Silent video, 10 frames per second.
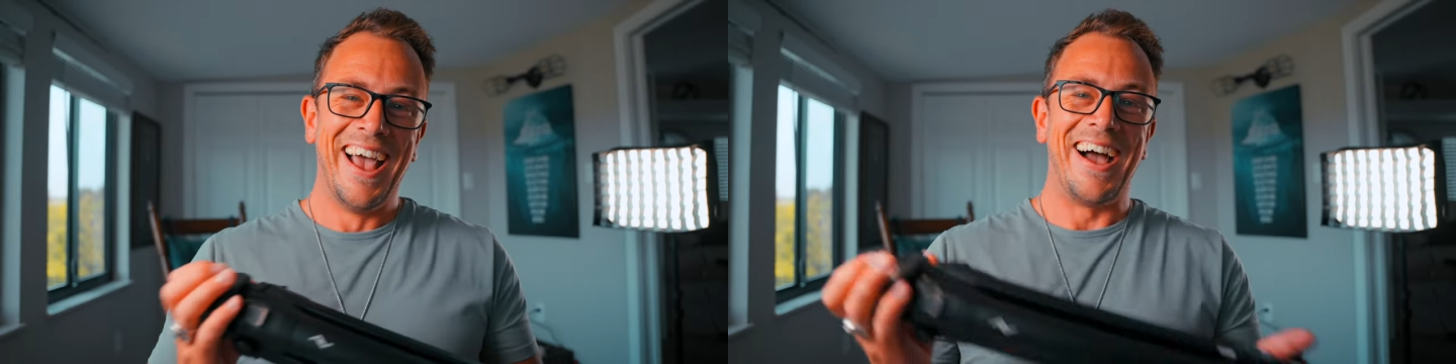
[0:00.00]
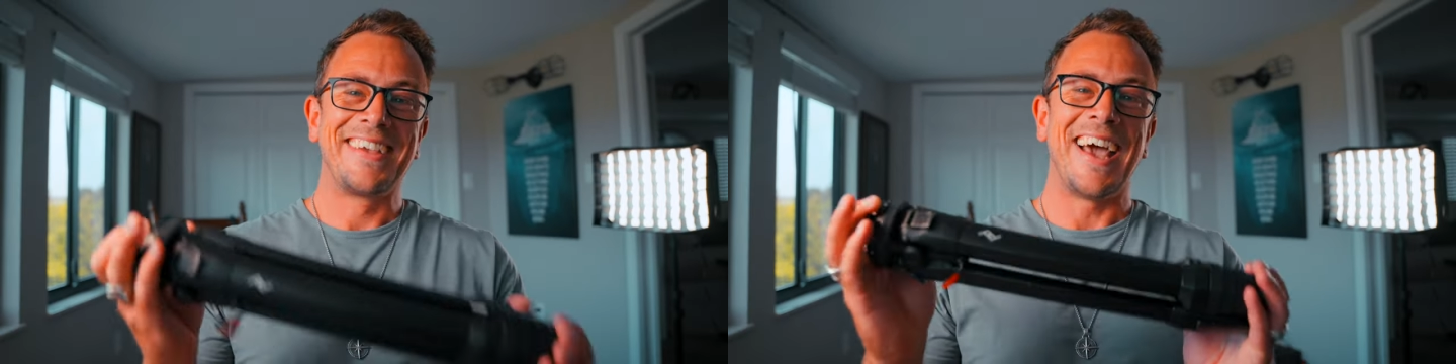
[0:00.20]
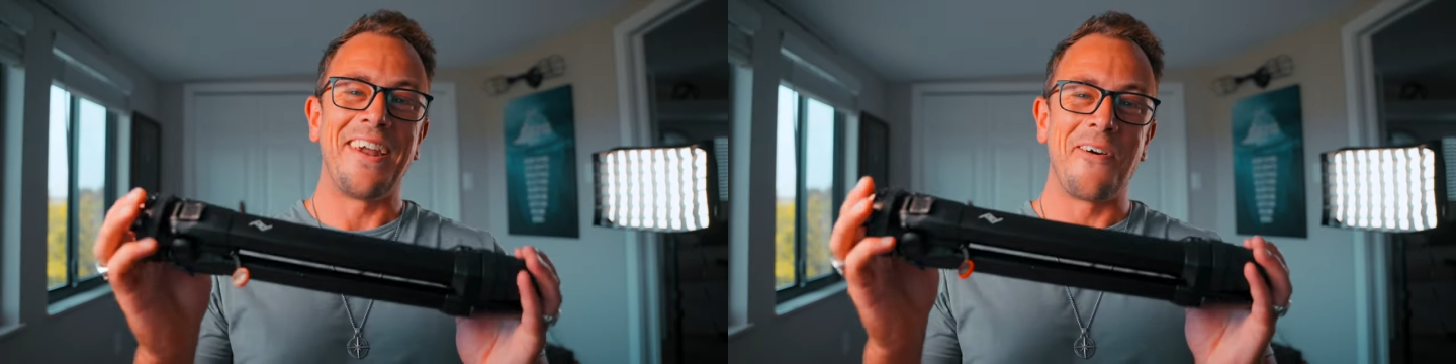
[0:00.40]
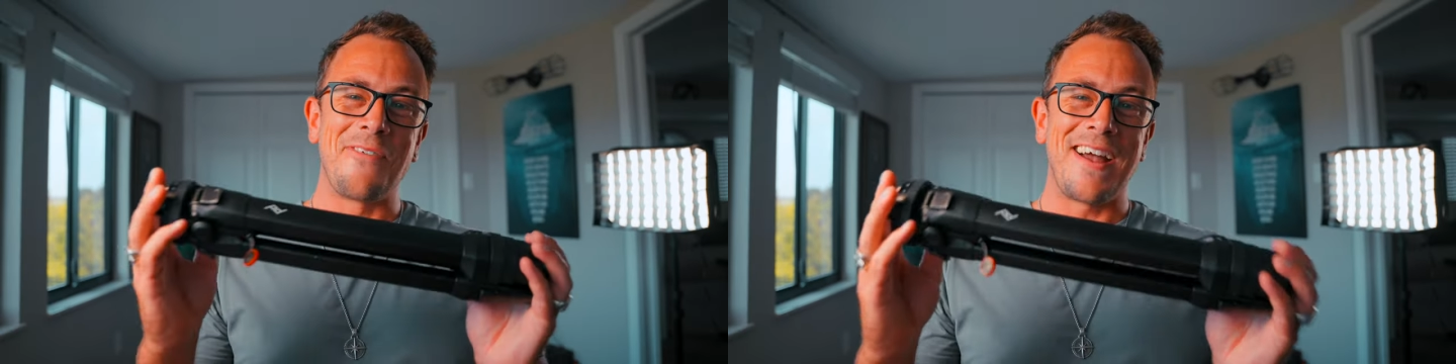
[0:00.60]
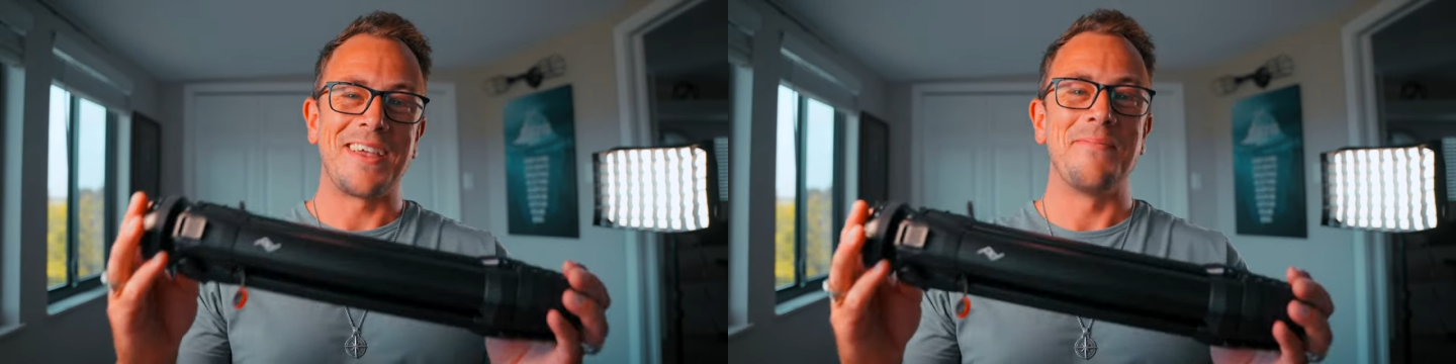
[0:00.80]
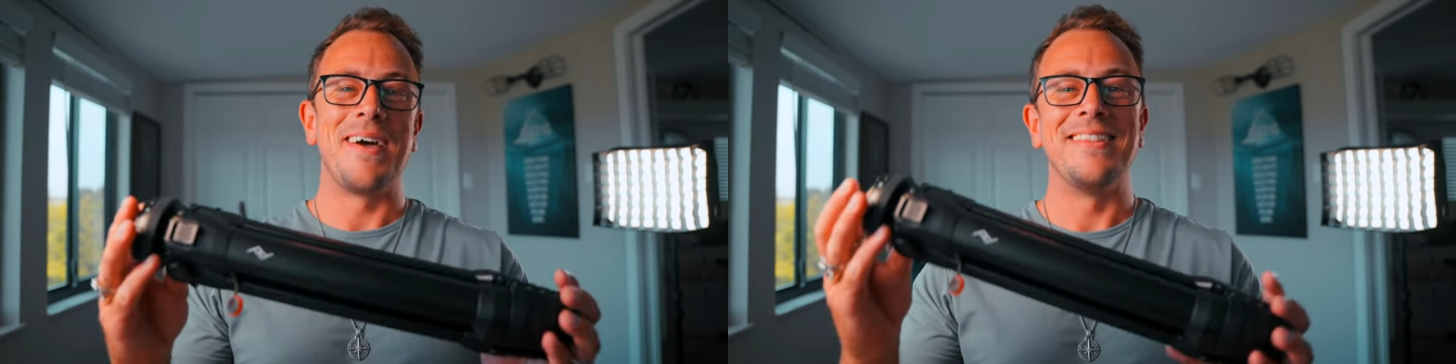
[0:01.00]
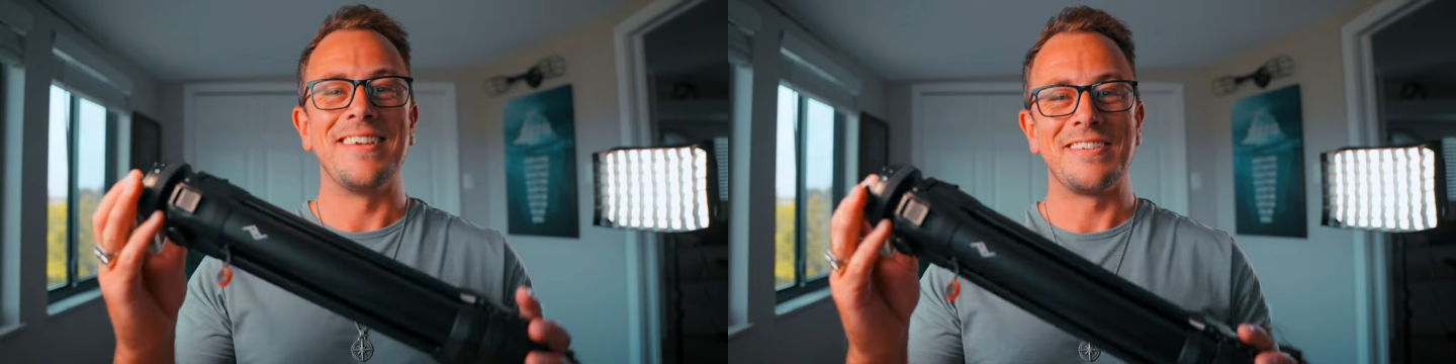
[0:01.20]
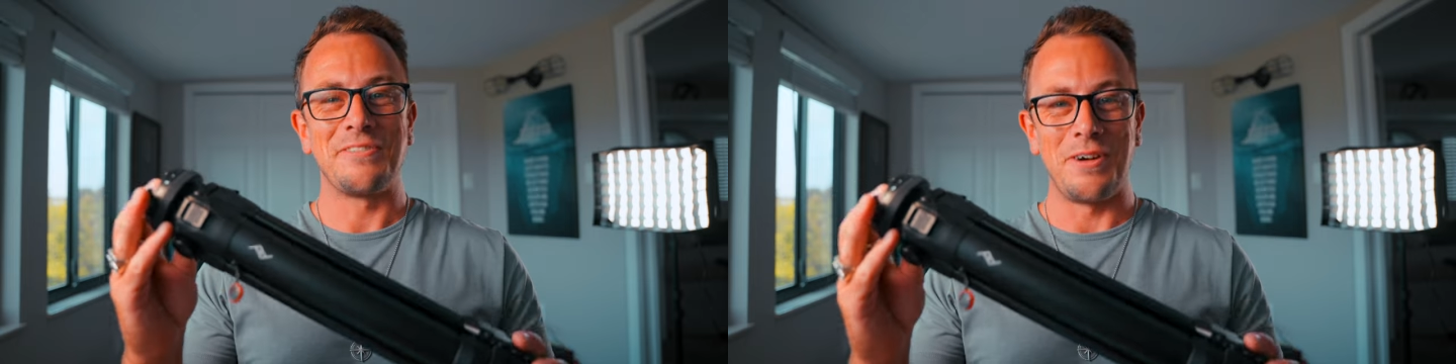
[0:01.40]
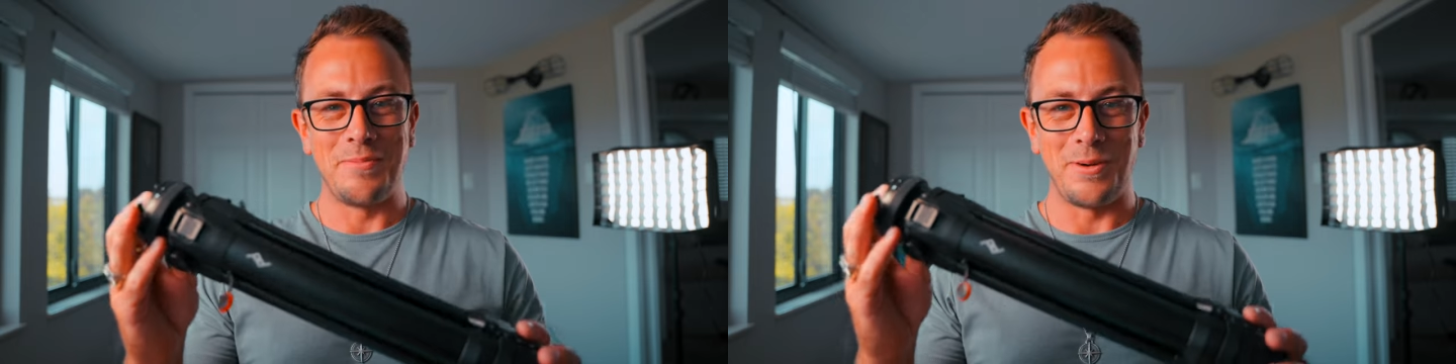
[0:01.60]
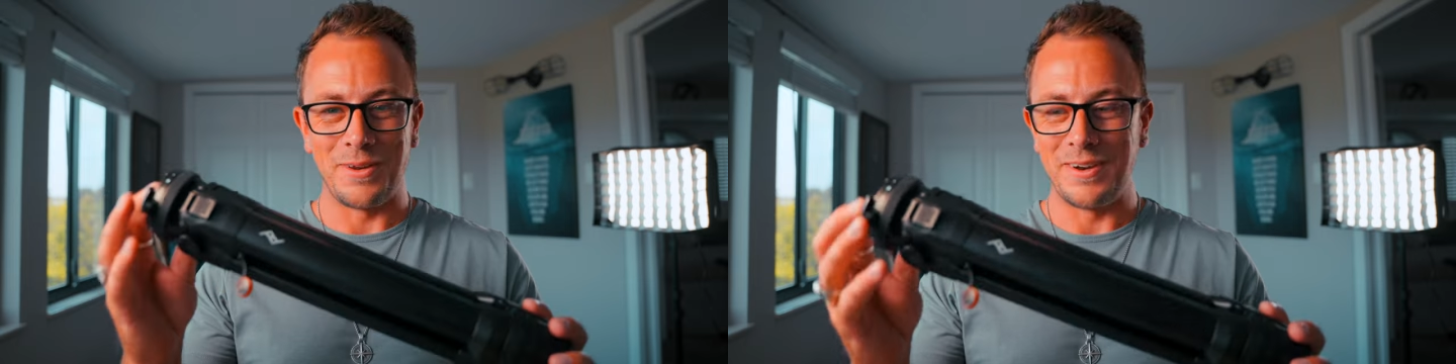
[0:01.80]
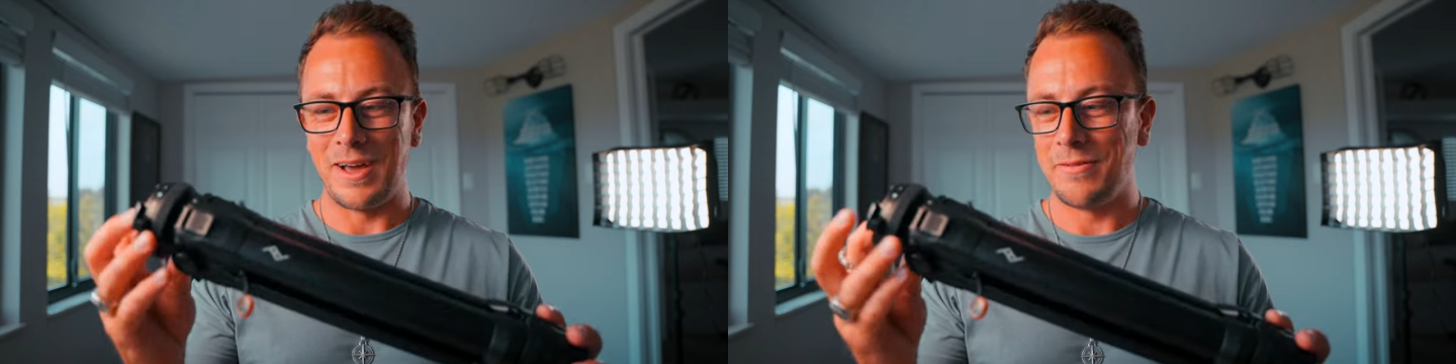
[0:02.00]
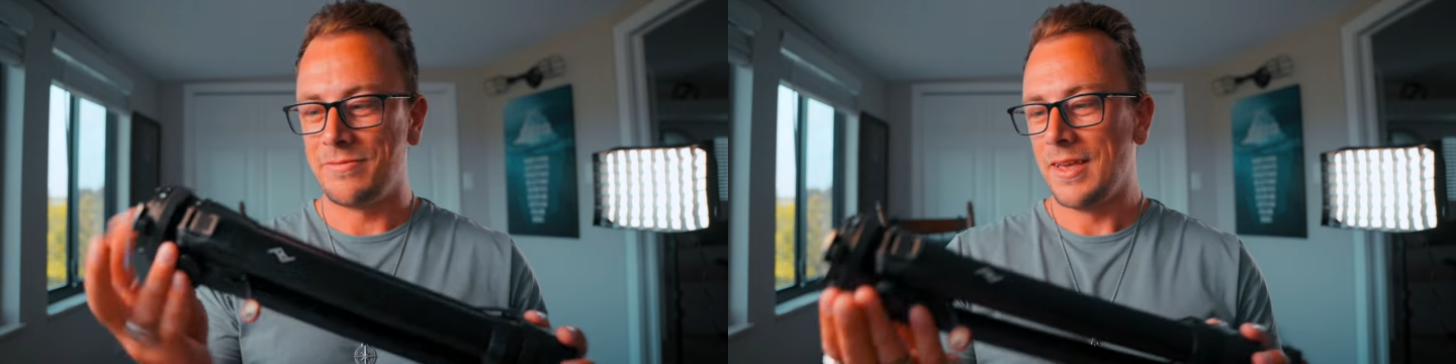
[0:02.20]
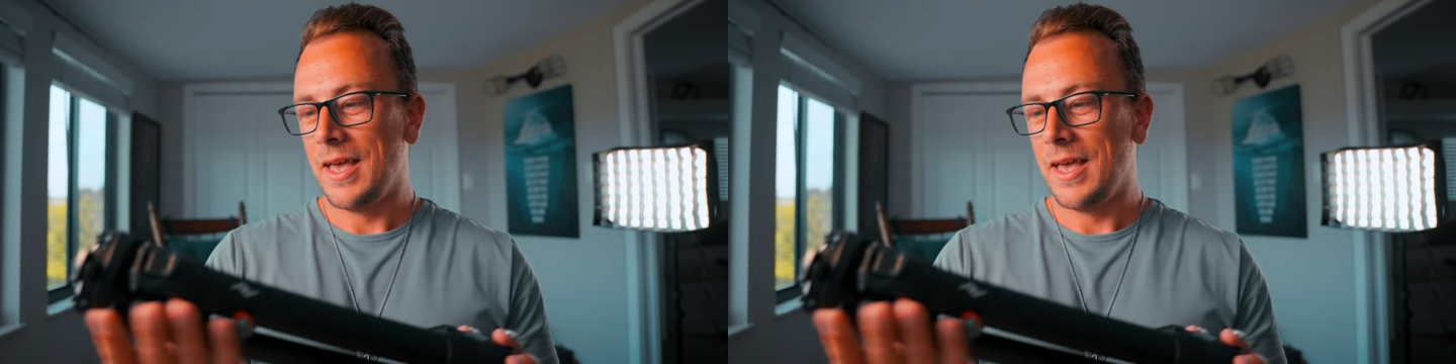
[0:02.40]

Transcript: I cannot recommend this tripod enough.